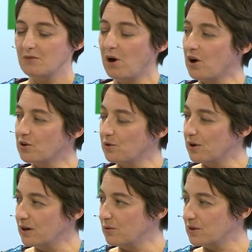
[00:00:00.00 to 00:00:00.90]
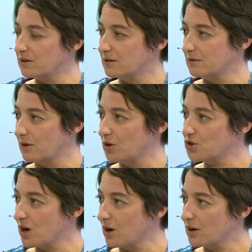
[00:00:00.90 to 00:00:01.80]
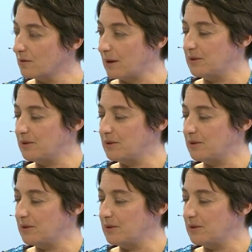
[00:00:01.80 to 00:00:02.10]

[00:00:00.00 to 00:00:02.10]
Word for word: partnering with large car companies?